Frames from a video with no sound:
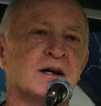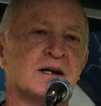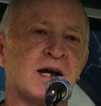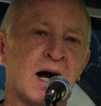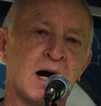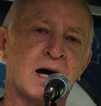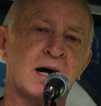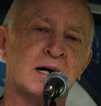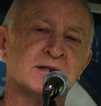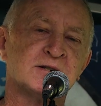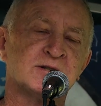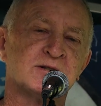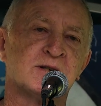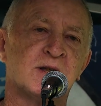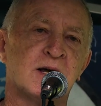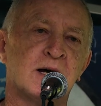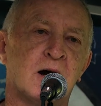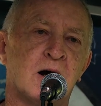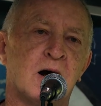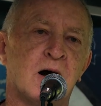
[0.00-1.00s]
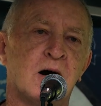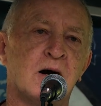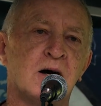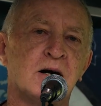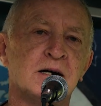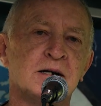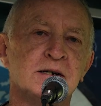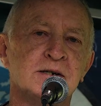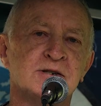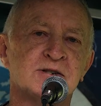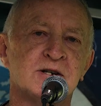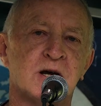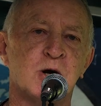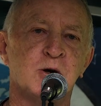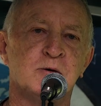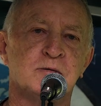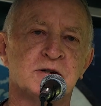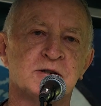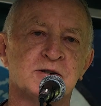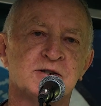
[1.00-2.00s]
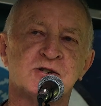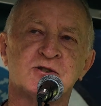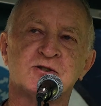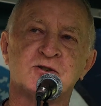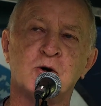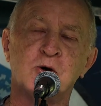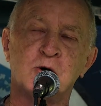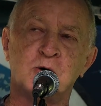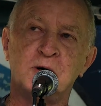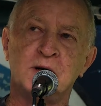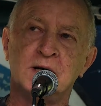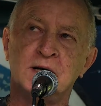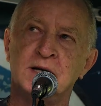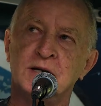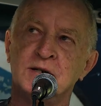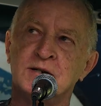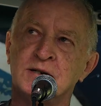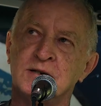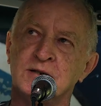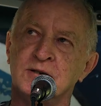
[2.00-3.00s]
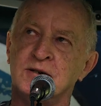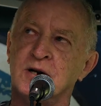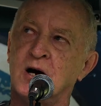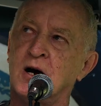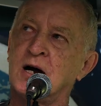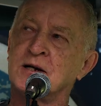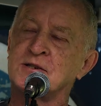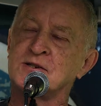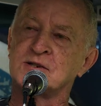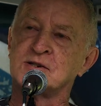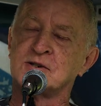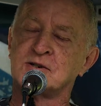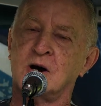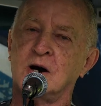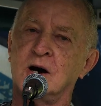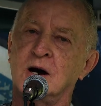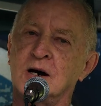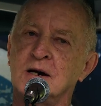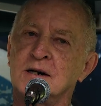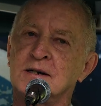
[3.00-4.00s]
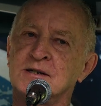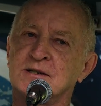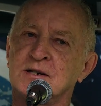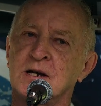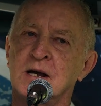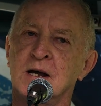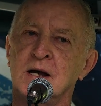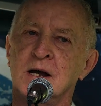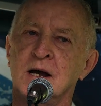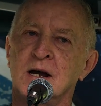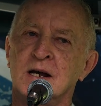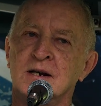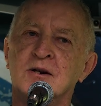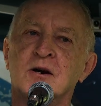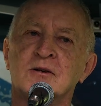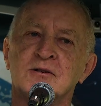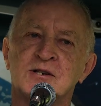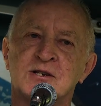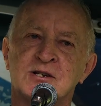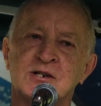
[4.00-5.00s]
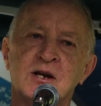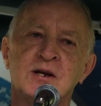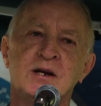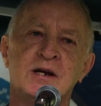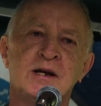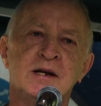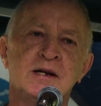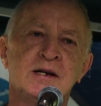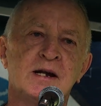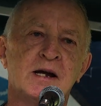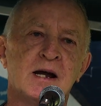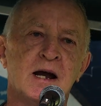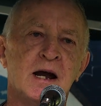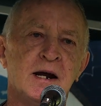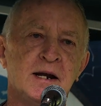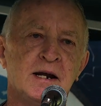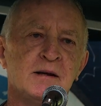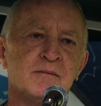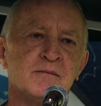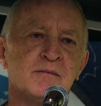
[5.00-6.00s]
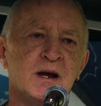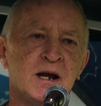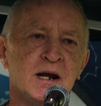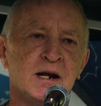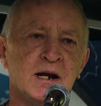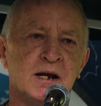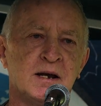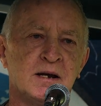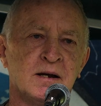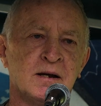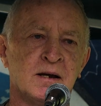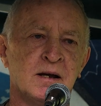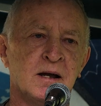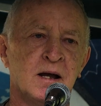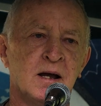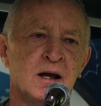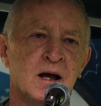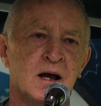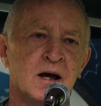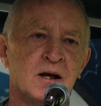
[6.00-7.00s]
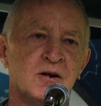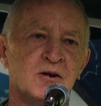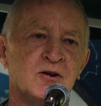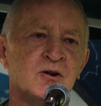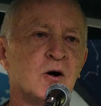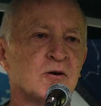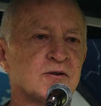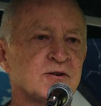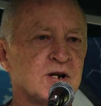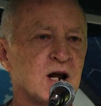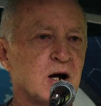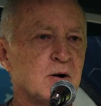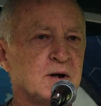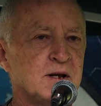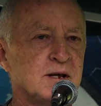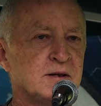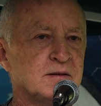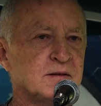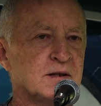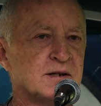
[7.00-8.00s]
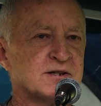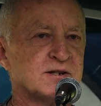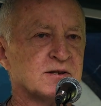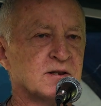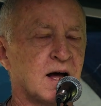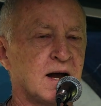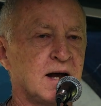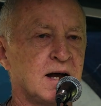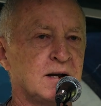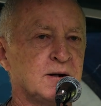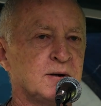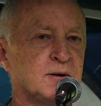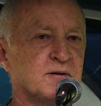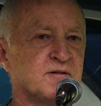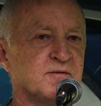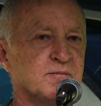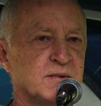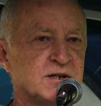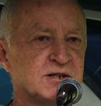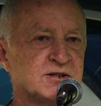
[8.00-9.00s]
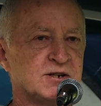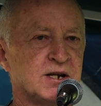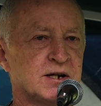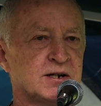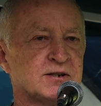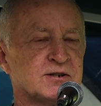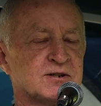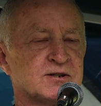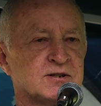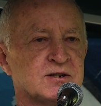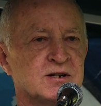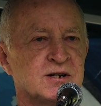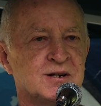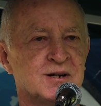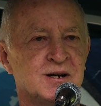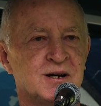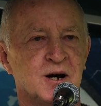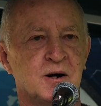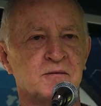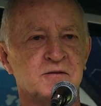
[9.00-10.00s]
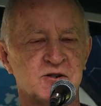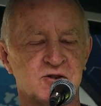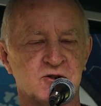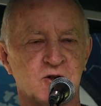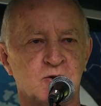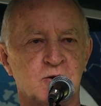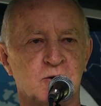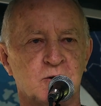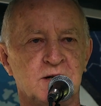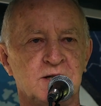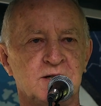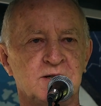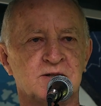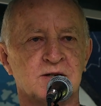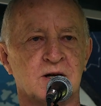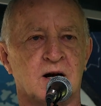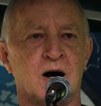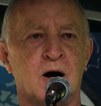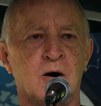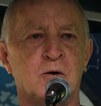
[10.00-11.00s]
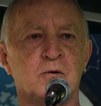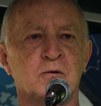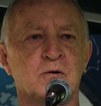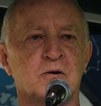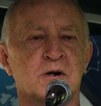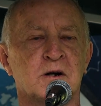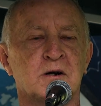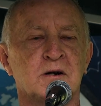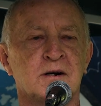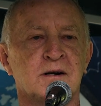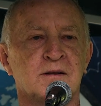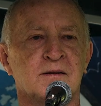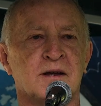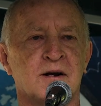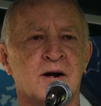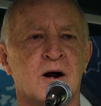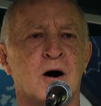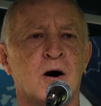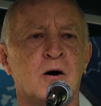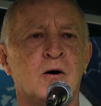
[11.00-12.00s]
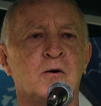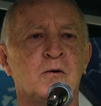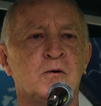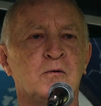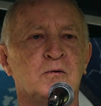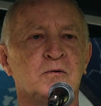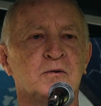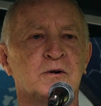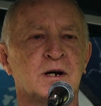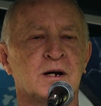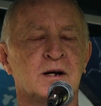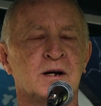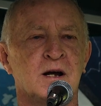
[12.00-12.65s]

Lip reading: cast their eyes over storied night skies, not seeing any meaning, not knowing this land of mystics, of stories older than old,